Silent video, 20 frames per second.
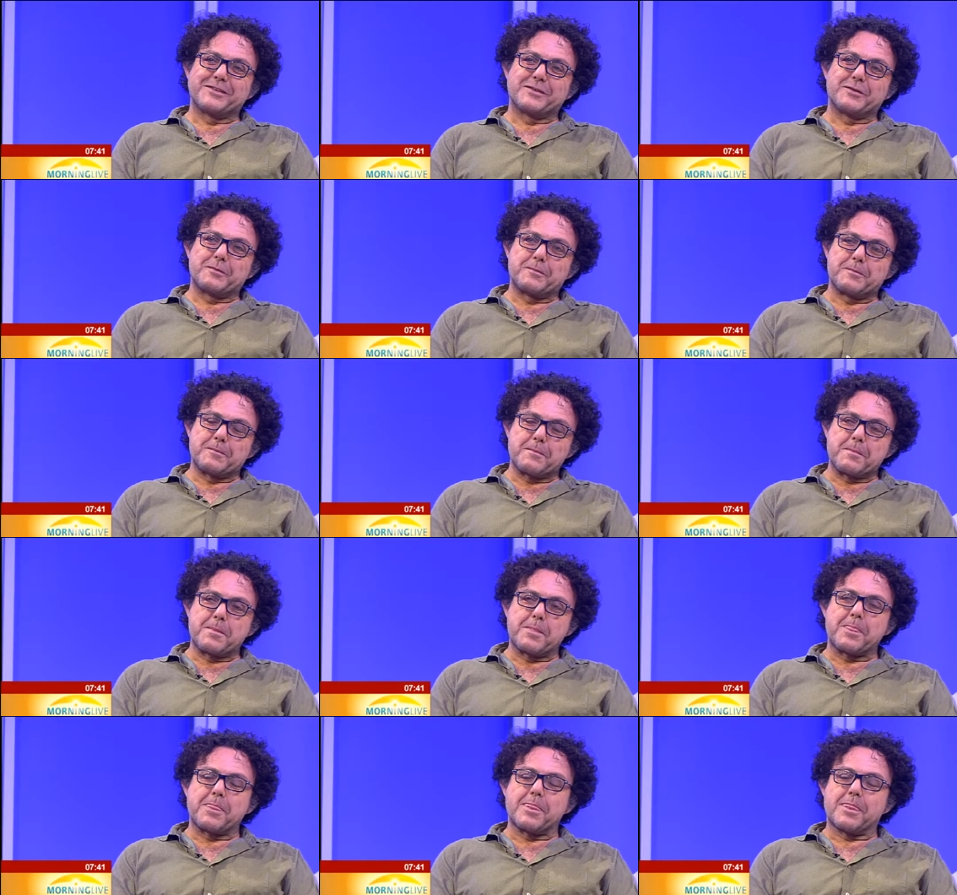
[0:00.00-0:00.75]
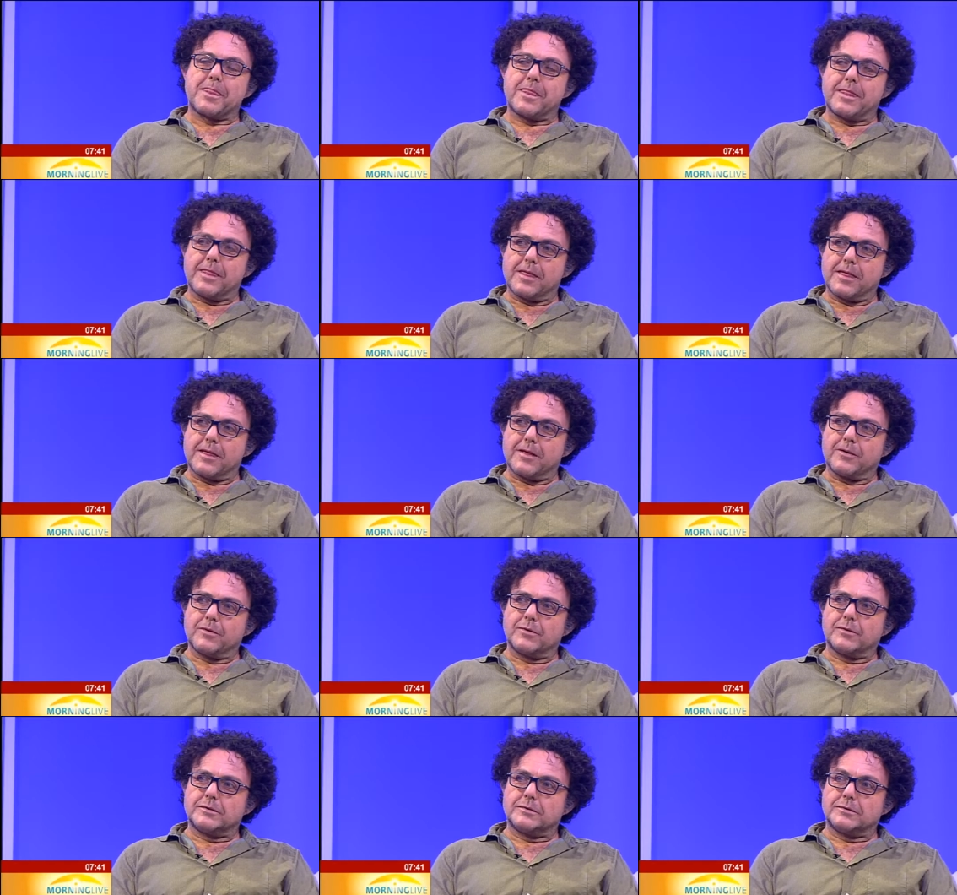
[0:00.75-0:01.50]
between
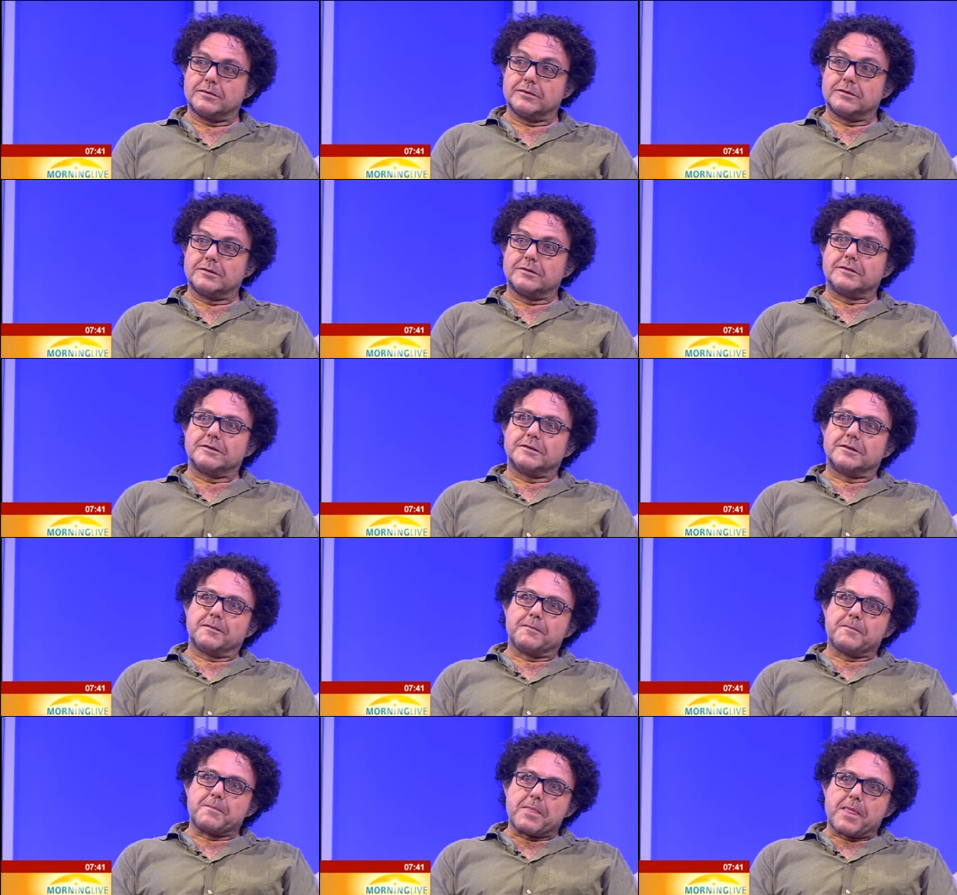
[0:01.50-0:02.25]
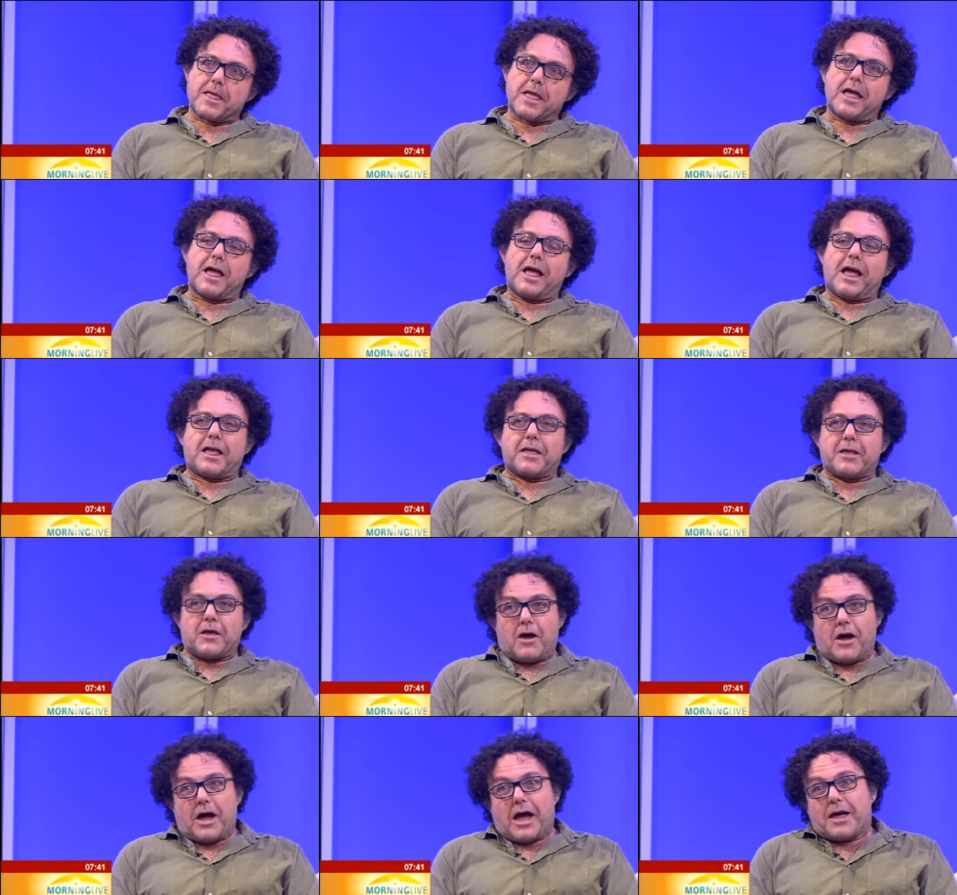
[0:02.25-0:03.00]
two icons?
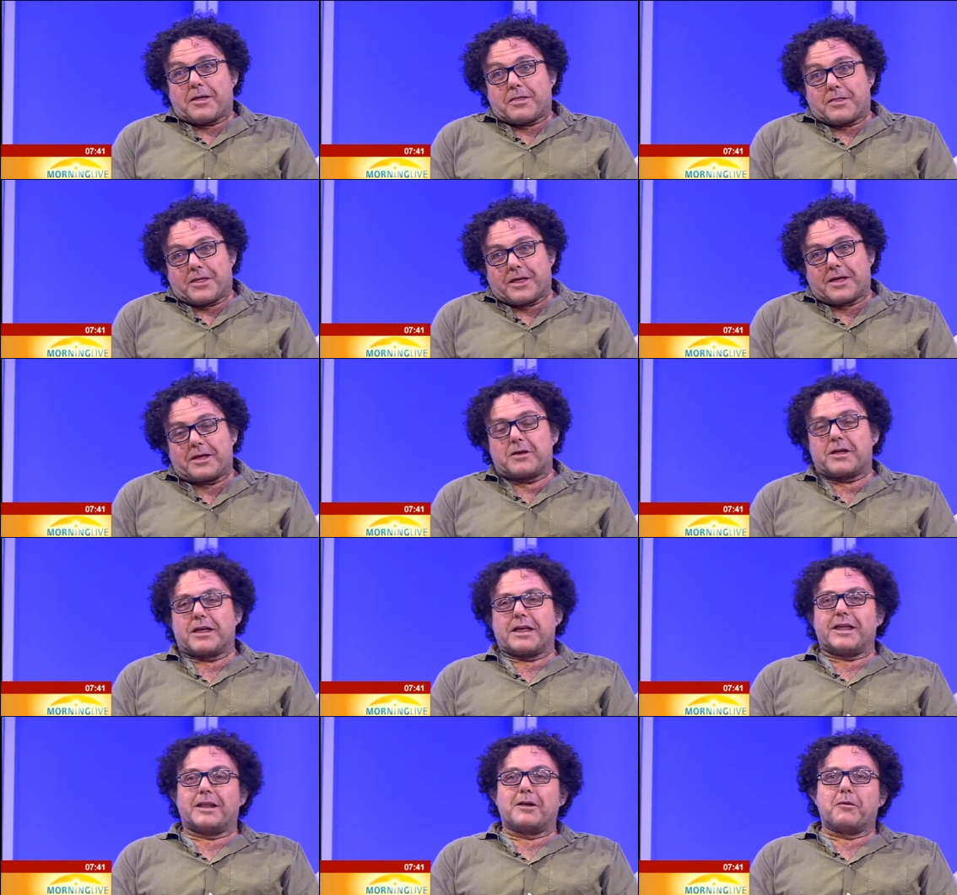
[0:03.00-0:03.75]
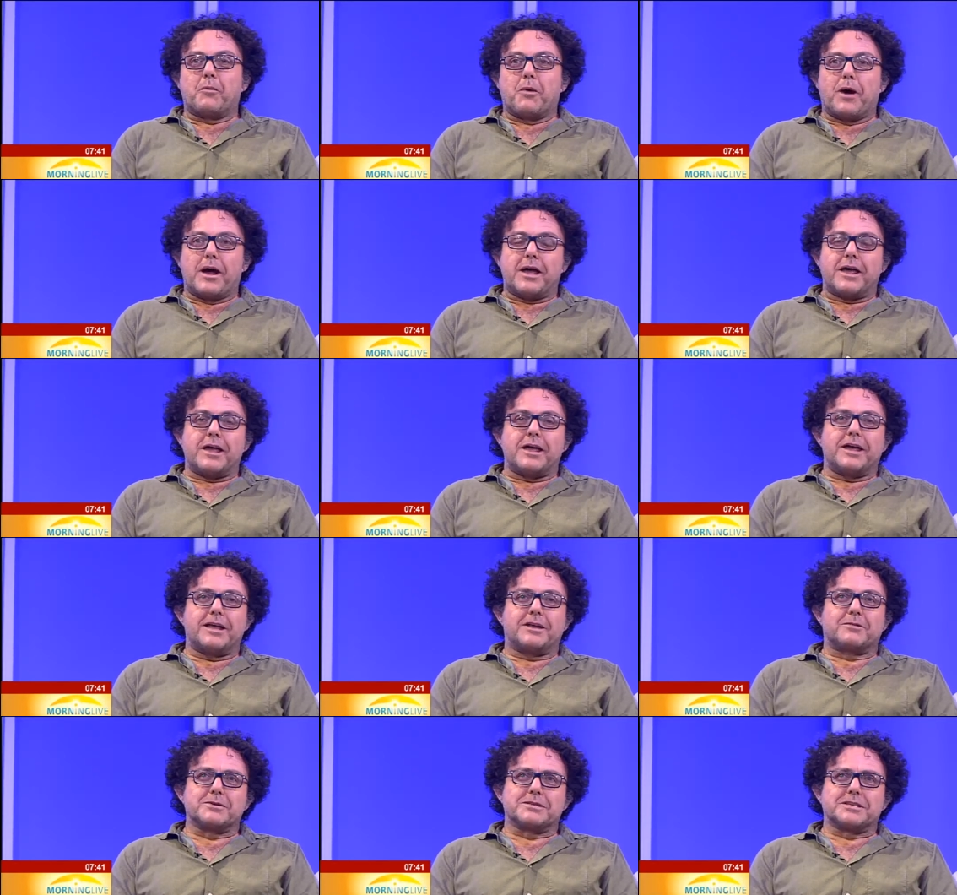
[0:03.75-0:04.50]
Yeah, I think in a
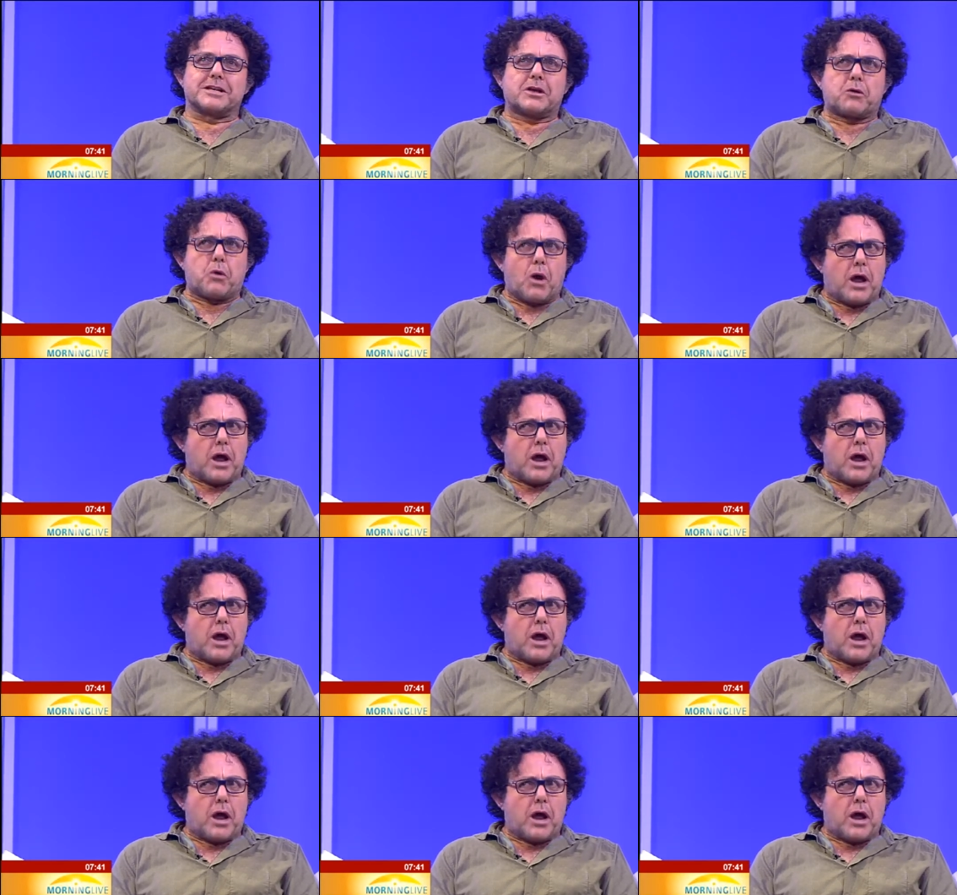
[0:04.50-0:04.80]
way it was